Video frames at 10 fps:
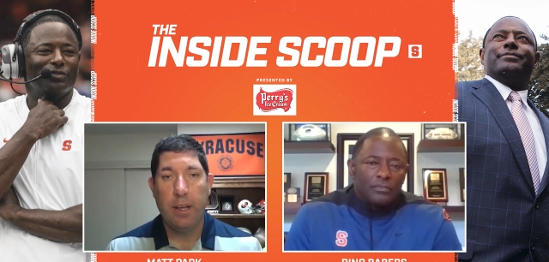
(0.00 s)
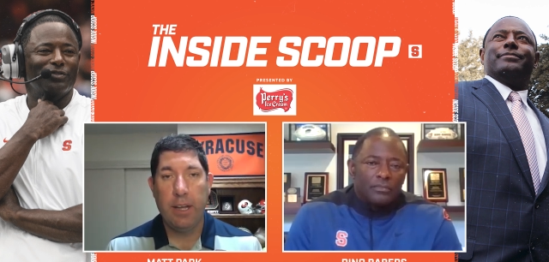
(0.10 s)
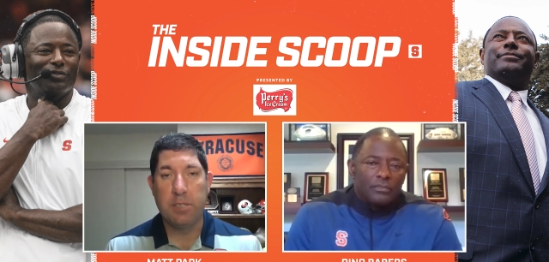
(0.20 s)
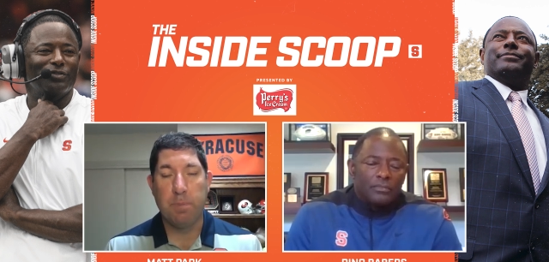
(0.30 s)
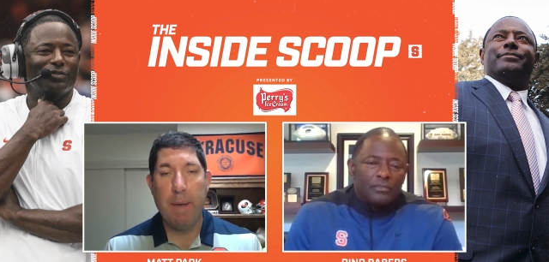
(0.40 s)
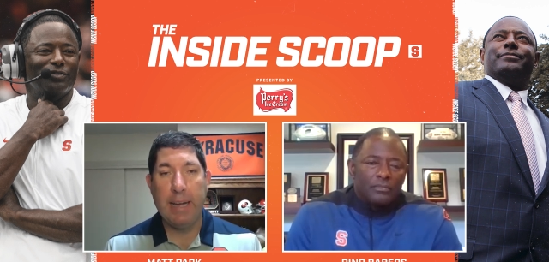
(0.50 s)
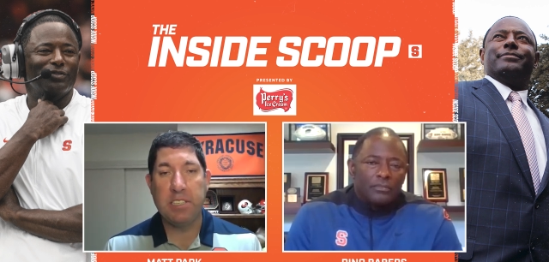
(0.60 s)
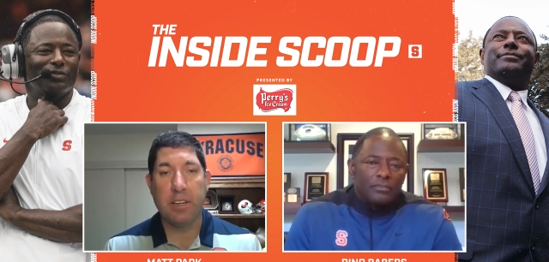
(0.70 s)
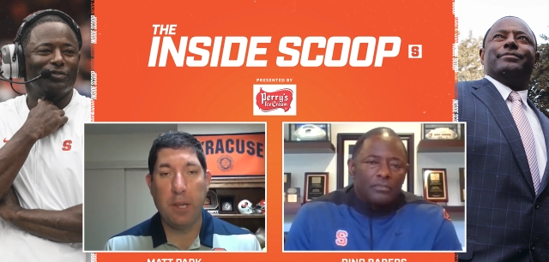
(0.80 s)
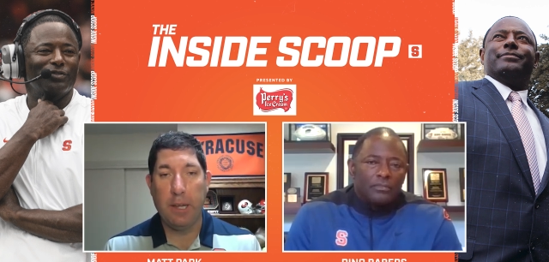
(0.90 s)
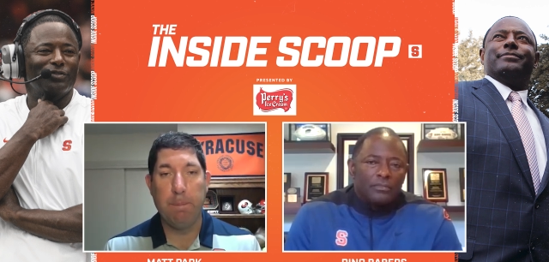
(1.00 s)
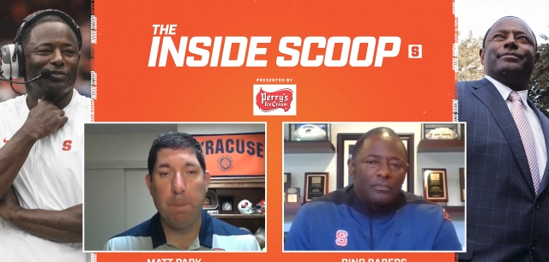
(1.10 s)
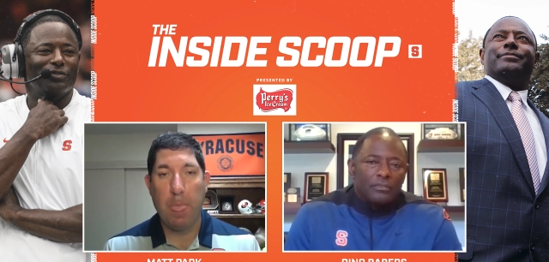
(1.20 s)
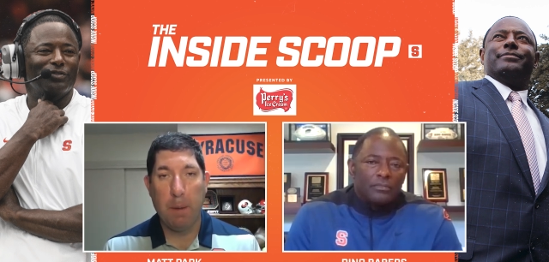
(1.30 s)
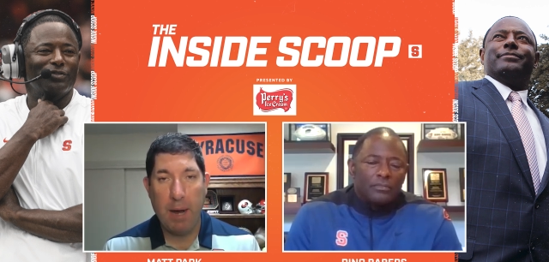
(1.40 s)
Speaker 1: it's
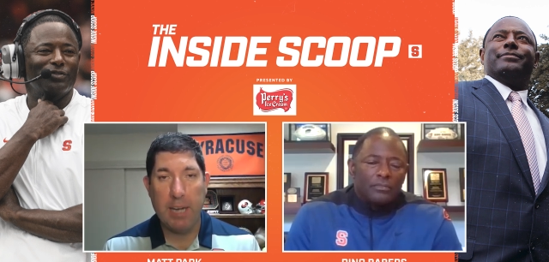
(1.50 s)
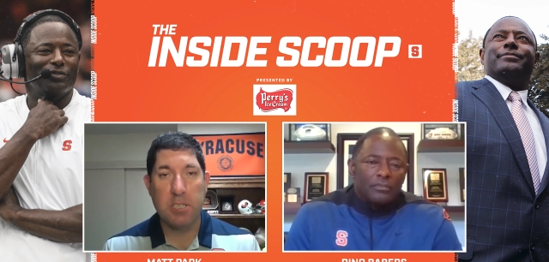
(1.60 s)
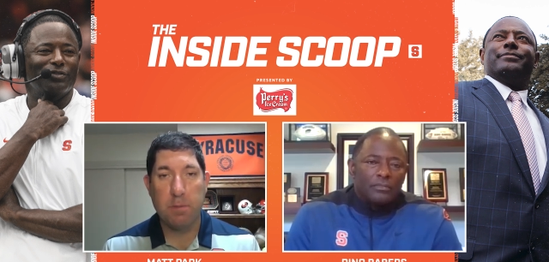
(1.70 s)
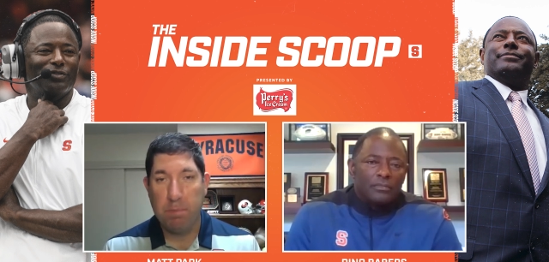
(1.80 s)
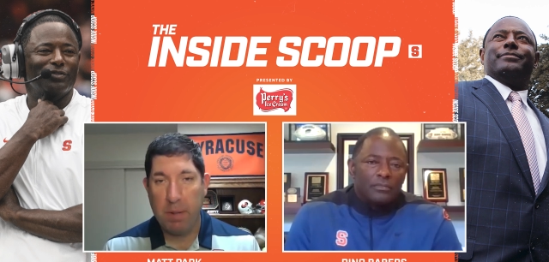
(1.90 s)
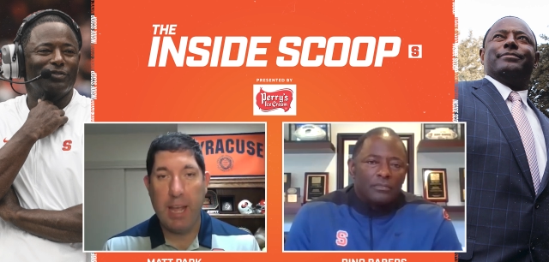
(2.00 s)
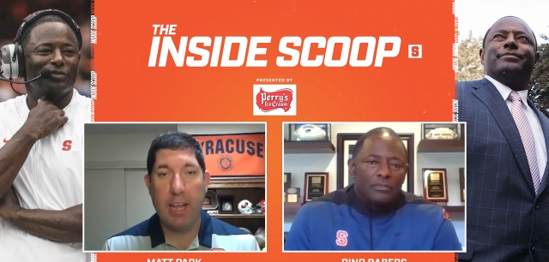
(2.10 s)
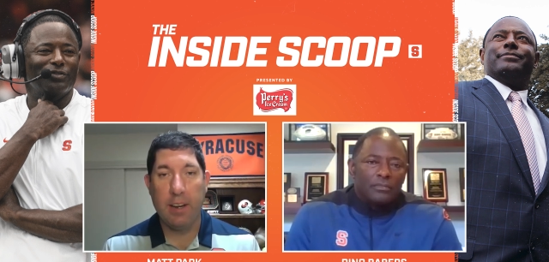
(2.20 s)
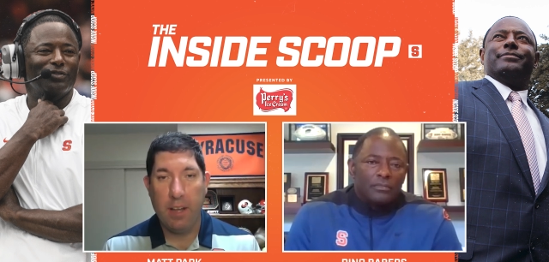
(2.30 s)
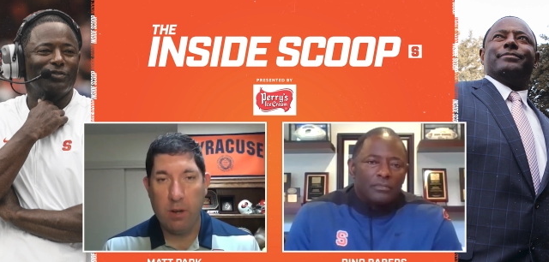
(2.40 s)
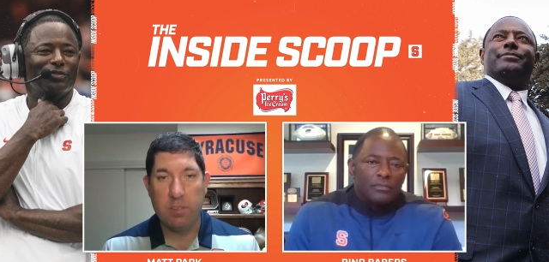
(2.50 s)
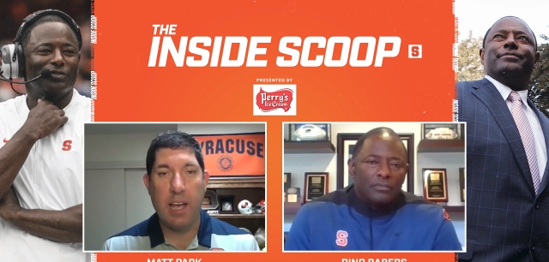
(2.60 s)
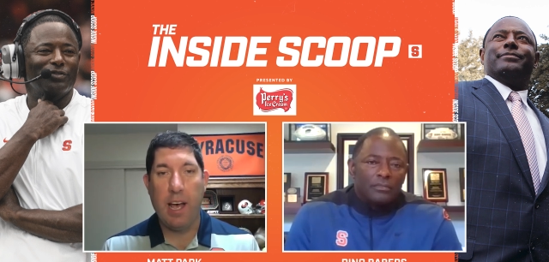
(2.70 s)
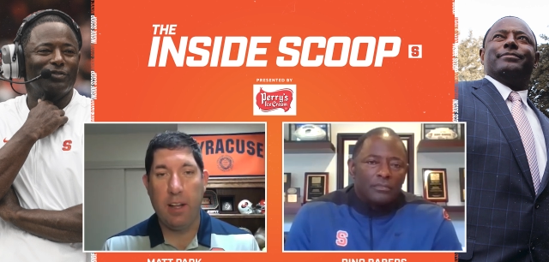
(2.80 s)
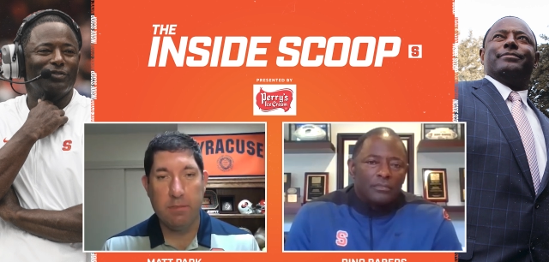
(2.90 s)
basically bus plane
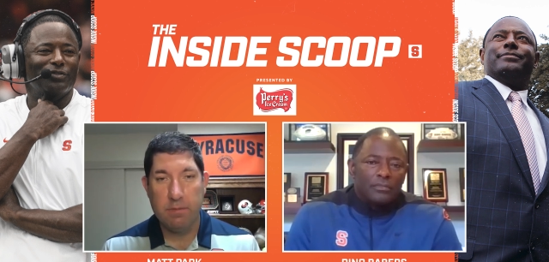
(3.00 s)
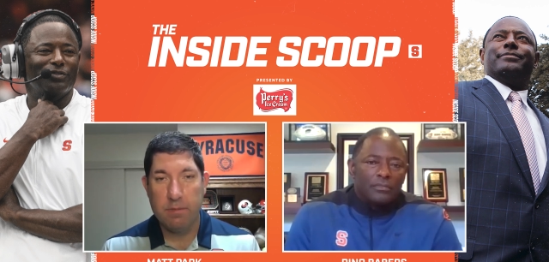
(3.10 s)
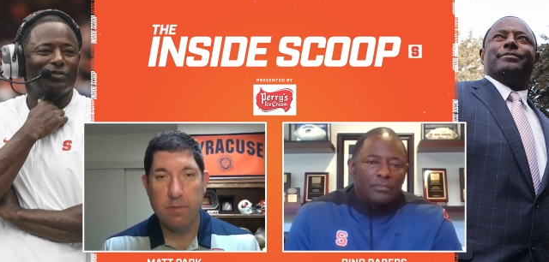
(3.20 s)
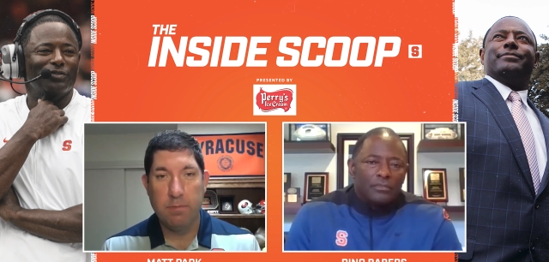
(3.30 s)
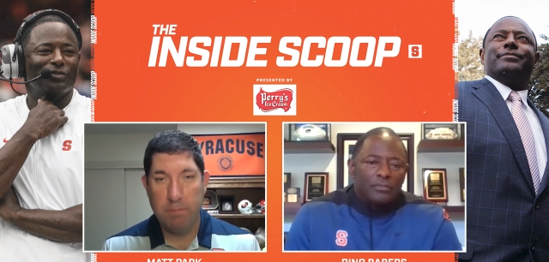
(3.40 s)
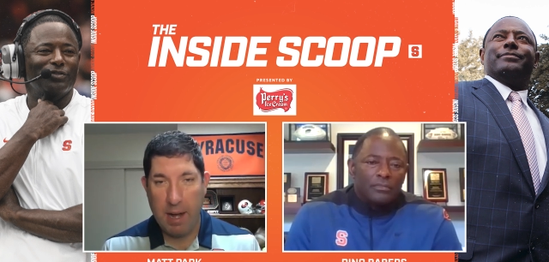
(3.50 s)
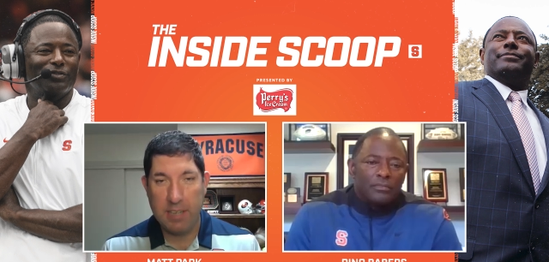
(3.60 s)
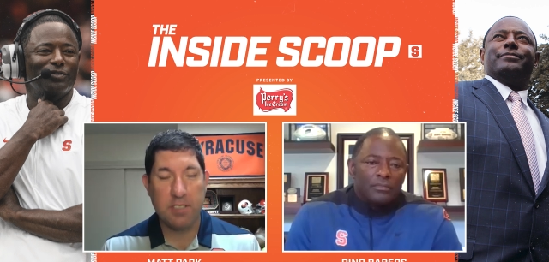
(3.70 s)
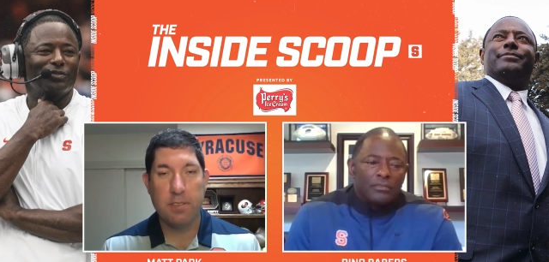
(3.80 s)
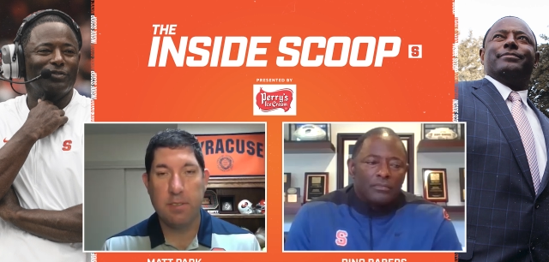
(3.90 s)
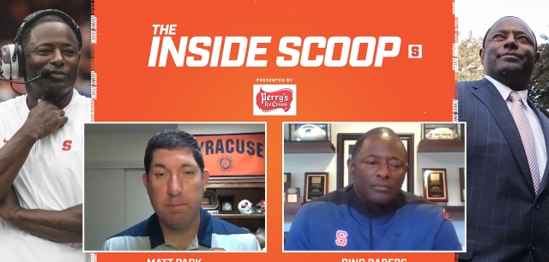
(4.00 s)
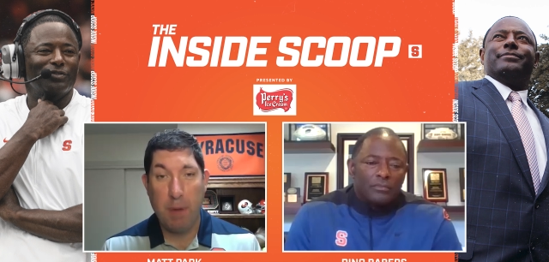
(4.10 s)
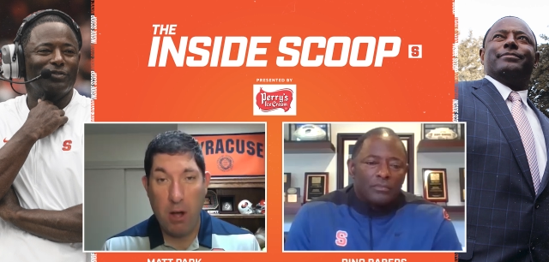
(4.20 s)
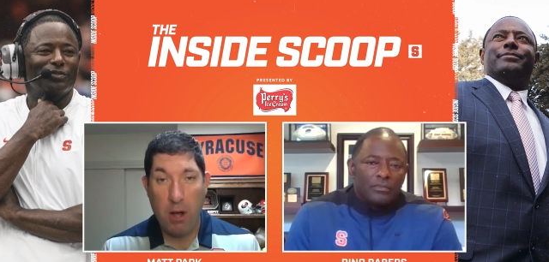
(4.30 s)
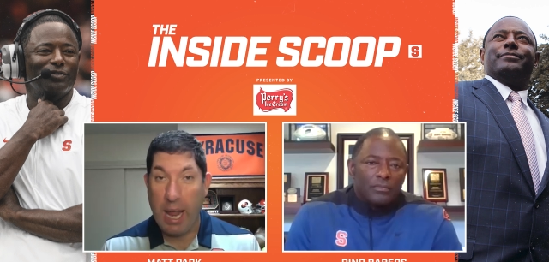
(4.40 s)
hotel bus
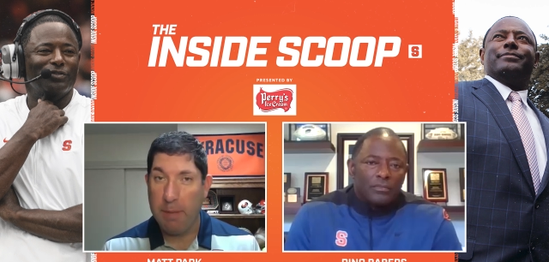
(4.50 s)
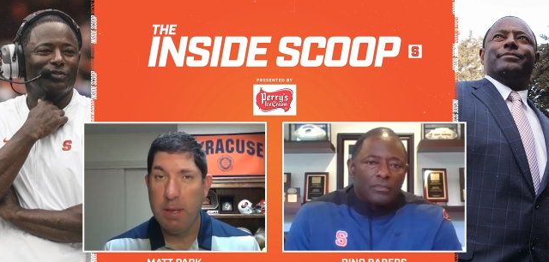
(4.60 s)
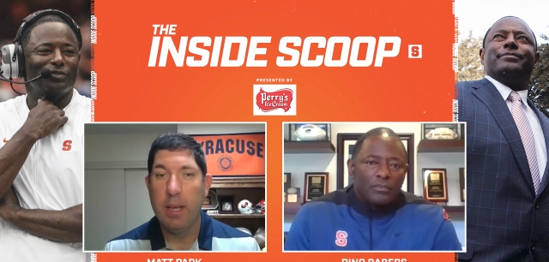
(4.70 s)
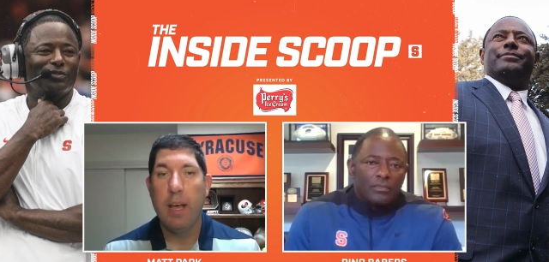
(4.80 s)
ball game